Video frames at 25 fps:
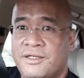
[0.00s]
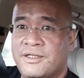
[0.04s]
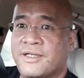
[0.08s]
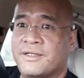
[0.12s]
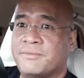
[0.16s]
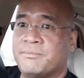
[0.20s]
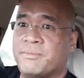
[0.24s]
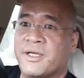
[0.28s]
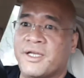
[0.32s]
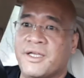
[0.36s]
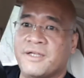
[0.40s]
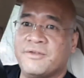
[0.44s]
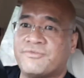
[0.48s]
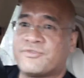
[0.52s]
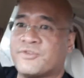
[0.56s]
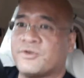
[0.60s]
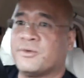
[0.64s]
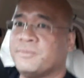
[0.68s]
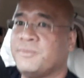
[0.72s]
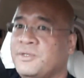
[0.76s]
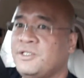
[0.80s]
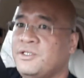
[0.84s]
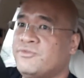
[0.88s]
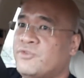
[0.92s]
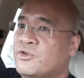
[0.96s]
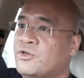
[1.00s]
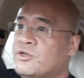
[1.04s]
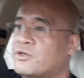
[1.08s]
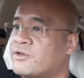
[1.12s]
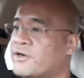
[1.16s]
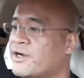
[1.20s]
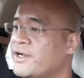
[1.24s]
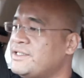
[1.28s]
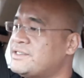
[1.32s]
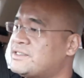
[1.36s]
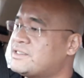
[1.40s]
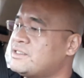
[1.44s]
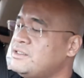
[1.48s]
and Bang from Evo
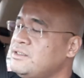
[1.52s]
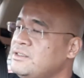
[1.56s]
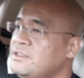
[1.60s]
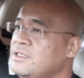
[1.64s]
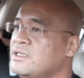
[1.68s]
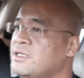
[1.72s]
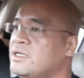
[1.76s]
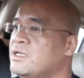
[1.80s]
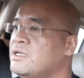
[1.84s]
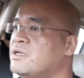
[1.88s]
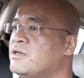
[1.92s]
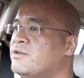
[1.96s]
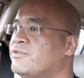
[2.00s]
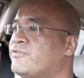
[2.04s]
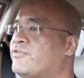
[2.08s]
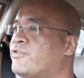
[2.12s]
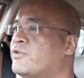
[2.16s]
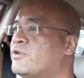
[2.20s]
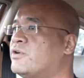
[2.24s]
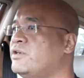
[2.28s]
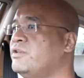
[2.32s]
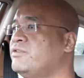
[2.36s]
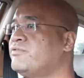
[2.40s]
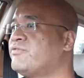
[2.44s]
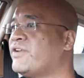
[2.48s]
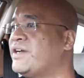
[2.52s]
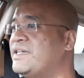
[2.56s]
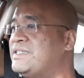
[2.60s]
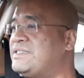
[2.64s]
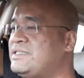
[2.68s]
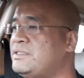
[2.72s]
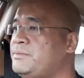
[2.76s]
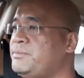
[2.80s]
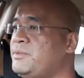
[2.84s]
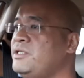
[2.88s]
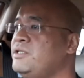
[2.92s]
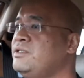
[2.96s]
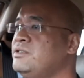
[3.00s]
Horizon for
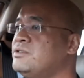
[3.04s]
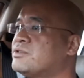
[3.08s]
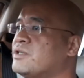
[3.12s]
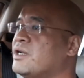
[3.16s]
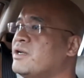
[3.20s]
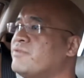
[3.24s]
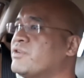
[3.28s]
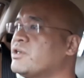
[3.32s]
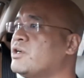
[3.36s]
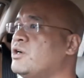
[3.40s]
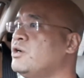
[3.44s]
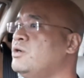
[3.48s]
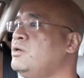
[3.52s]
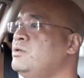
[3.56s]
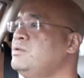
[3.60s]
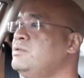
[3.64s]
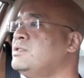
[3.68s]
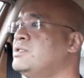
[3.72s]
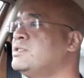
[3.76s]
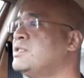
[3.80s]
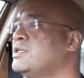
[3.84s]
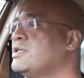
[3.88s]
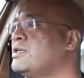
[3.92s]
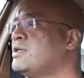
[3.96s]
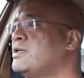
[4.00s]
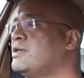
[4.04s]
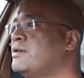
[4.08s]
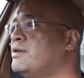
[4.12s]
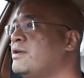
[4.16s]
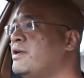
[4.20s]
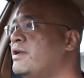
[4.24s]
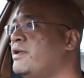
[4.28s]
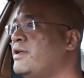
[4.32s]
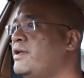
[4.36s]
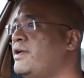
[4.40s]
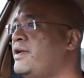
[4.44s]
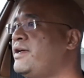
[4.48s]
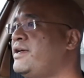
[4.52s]
inviting me to have a go.
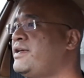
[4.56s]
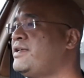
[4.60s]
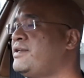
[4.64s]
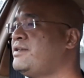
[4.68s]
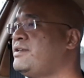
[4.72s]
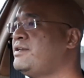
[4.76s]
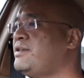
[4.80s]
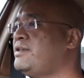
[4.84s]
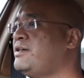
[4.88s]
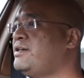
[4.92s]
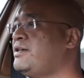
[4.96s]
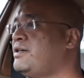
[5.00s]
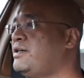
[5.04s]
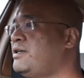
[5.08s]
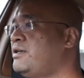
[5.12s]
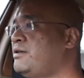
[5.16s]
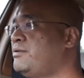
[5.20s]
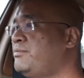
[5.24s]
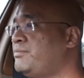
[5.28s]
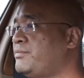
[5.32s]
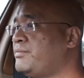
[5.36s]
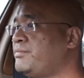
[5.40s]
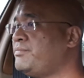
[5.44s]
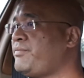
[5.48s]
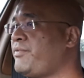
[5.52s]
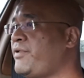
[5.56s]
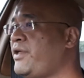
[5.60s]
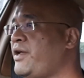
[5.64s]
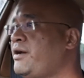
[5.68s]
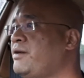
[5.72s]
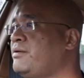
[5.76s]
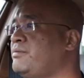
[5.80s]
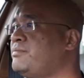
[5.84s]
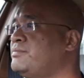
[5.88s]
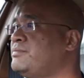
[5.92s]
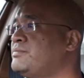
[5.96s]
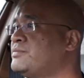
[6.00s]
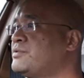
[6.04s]
And yeah,
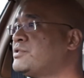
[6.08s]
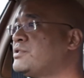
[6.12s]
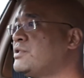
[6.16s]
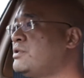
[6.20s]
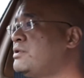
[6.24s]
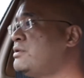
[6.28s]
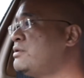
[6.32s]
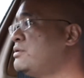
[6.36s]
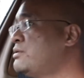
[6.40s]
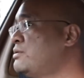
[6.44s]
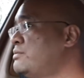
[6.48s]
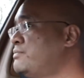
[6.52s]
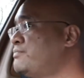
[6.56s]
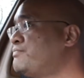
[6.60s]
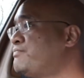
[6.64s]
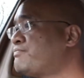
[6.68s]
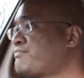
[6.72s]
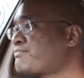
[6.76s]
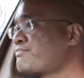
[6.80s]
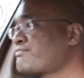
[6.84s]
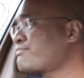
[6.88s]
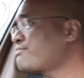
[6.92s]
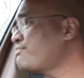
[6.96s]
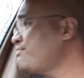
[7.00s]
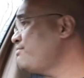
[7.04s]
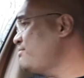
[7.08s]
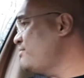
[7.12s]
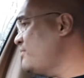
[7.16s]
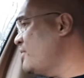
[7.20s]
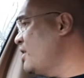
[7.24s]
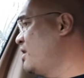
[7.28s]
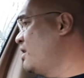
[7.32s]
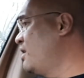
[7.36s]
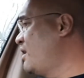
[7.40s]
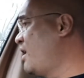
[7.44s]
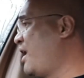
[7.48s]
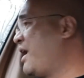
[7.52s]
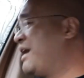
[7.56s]
so
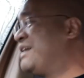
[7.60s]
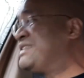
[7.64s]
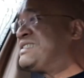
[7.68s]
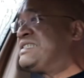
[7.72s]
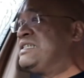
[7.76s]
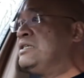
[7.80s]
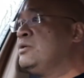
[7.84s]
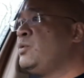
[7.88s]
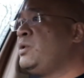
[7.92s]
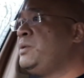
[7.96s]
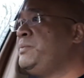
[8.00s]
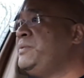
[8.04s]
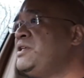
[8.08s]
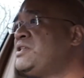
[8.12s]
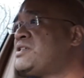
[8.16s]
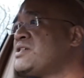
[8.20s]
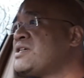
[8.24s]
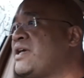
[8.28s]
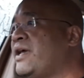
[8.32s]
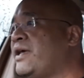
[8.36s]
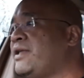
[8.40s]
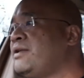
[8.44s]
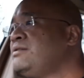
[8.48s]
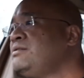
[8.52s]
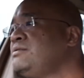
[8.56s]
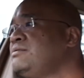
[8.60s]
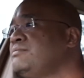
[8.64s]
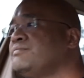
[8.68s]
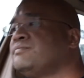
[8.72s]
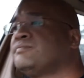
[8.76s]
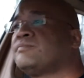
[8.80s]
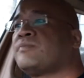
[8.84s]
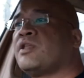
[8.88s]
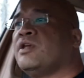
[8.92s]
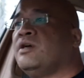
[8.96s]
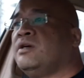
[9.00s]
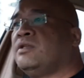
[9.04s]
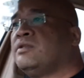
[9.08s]
until we meet again,
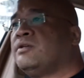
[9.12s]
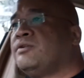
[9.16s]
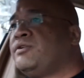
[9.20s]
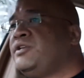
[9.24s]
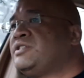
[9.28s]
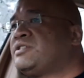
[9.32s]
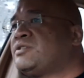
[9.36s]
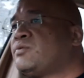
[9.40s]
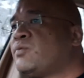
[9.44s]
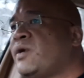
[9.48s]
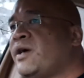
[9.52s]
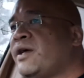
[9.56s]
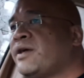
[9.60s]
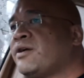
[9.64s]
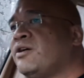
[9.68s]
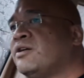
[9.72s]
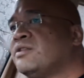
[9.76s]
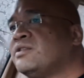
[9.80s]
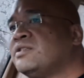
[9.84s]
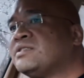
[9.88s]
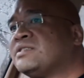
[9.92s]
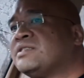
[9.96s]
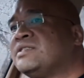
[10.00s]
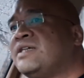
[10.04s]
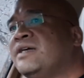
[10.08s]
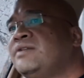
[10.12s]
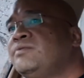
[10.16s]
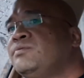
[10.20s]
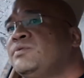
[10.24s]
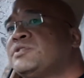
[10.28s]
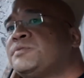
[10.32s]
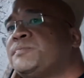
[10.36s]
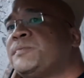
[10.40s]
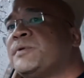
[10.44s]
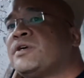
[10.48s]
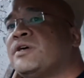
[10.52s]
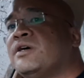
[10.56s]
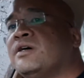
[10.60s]
the reason why I got this done
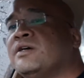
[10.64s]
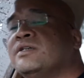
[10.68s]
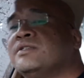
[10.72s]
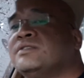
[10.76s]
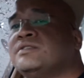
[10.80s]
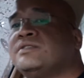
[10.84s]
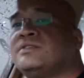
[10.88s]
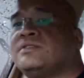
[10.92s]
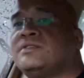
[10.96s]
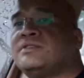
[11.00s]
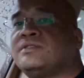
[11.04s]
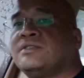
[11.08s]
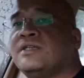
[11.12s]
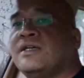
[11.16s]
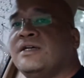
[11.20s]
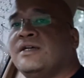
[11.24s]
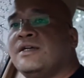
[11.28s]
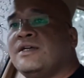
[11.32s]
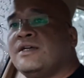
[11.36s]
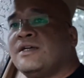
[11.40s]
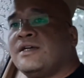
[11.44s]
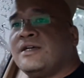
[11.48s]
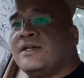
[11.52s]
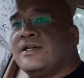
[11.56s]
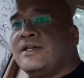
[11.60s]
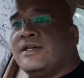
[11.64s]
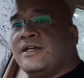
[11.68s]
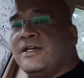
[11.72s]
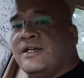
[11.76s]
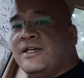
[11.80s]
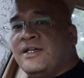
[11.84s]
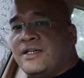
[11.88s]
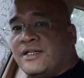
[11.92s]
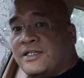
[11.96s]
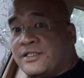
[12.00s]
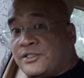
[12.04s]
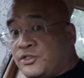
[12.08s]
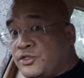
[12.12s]
was because,
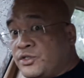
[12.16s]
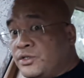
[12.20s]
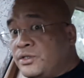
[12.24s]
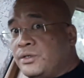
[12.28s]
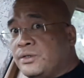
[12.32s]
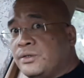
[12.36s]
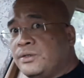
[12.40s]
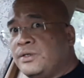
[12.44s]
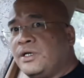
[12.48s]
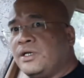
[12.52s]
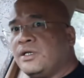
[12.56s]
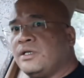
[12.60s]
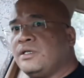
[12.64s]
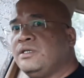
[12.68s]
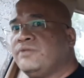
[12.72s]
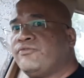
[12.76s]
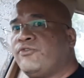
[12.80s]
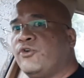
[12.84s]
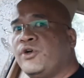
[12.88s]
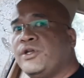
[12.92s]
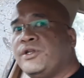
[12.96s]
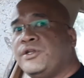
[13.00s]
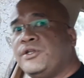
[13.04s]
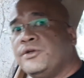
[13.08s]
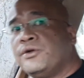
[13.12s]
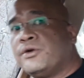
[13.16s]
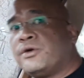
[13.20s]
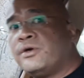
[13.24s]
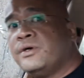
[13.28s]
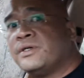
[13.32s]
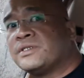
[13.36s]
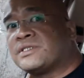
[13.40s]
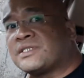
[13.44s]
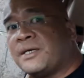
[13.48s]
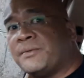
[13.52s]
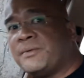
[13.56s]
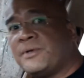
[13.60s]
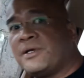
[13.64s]
as you know, Evo Enduro
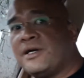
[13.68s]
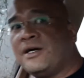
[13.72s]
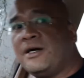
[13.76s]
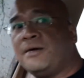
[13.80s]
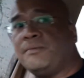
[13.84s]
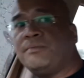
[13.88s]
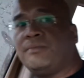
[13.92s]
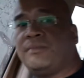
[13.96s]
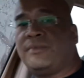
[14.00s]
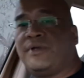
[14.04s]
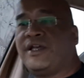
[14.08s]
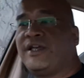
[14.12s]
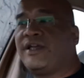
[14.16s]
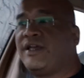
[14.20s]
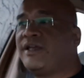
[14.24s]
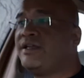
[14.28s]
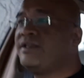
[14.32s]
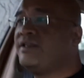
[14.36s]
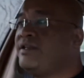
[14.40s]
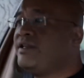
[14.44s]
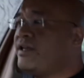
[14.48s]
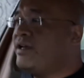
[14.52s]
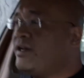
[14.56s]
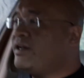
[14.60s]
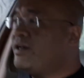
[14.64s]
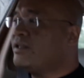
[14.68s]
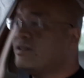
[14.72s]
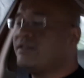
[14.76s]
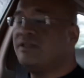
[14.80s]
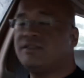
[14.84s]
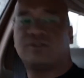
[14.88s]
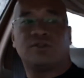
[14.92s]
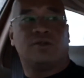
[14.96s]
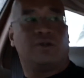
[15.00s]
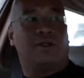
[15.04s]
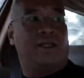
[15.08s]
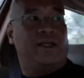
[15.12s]
is coming up, and yeah, this old